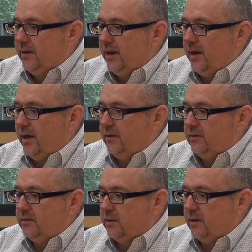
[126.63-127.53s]

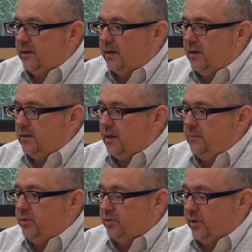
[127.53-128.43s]
And I
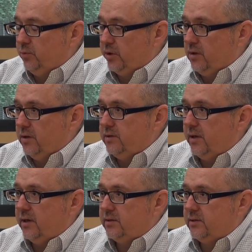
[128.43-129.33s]
built up more
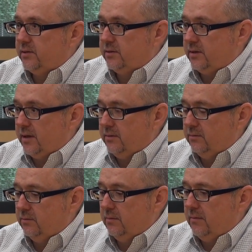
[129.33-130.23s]
contacts,
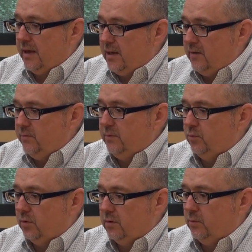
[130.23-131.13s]
and they gave me
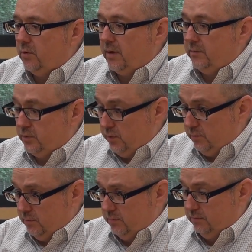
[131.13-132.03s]
more and more. I was
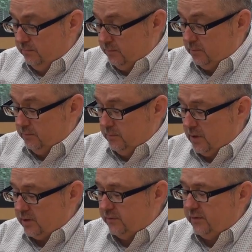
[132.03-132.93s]
doing
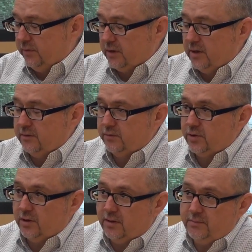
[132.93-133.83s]
lots of different kinds of
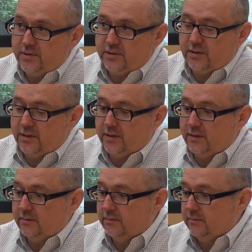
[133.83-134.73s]
jobs,
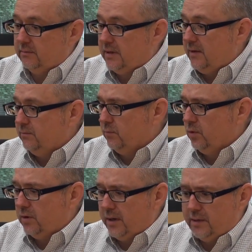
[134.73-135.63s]
I had
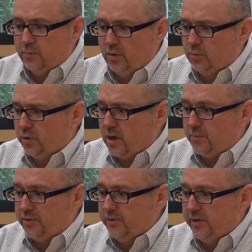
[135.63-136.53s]
more and more
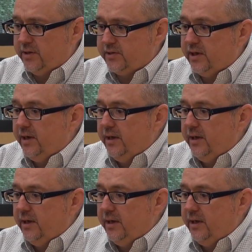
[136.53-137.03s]
opportunities.